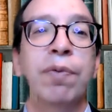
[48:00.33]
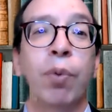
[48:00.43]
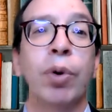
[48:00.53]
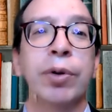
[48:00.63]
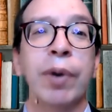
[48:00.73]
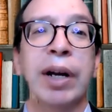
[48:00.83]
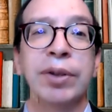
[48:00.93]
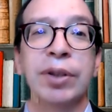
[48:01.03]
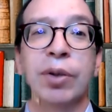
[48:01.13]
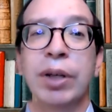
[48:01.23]

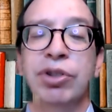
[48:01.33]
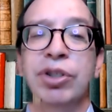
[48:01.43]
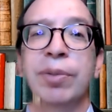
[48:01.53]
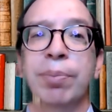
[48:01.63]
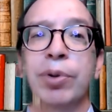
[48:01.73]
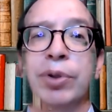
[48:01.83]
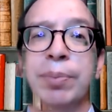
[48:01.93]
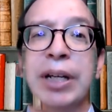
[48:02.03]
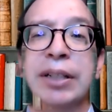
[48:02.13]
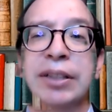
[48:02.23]
foreground the question of
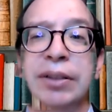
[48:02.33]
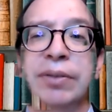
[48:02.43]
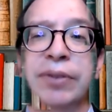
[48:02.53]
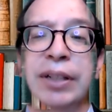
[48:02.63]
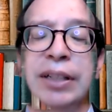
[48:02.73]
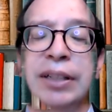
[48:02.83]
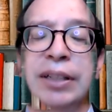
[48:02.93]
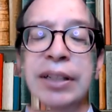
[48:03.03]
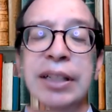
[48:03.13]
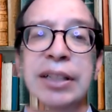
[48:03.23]
perspective
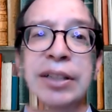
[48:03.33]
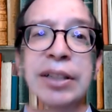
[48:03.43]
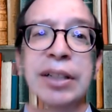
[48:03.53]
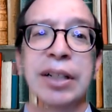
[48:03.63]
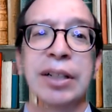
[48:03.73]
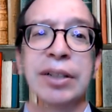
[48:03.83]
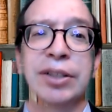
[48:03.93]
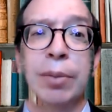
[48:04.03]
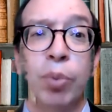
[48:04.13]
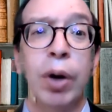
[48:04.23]
in
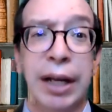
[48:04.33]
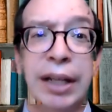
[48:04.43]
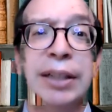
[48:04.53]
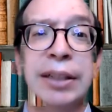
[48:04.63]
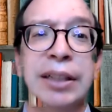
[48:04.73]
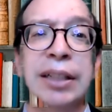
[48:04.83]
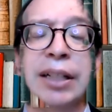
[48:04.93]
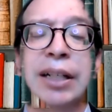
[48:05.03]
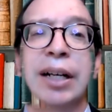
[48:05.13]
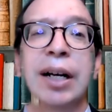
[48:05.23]
some way.
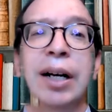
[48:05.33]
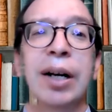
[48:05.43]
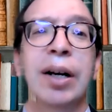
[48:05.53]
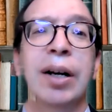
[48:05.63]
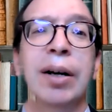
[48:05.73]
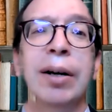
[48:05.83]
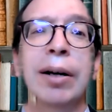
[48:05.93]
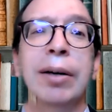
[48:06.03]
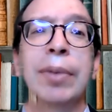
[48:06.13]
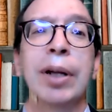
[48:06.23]

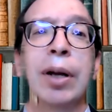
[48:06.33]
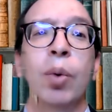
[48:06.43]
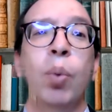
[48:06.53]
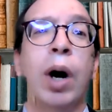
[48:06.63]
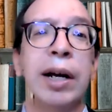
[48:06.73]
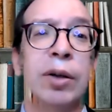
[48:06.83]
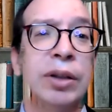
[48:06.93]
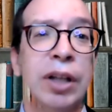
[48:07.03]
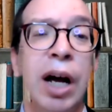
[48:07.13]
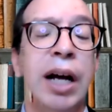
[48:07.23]
While
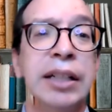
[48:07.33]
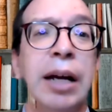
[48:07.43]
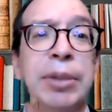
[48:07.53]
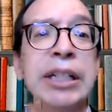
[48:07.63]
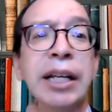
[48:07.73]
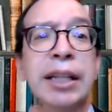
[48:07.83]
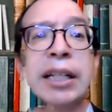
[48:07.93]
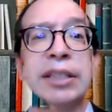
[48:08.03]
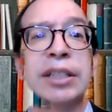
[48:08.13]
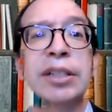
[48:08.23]
not, I mean, I
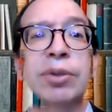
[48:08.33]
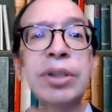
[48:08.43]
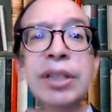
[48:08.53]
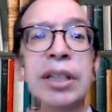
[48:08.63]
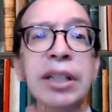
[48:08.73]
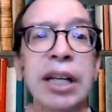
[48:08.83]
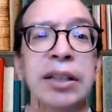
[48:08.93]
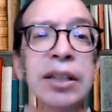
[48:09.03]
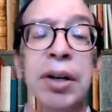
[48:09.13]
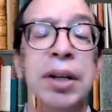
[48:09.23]
think it's interesting
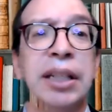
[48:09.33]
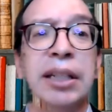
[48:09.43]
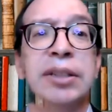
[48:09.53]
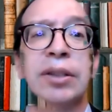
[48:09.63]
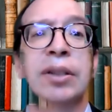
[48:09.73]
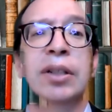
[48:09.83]
that none of these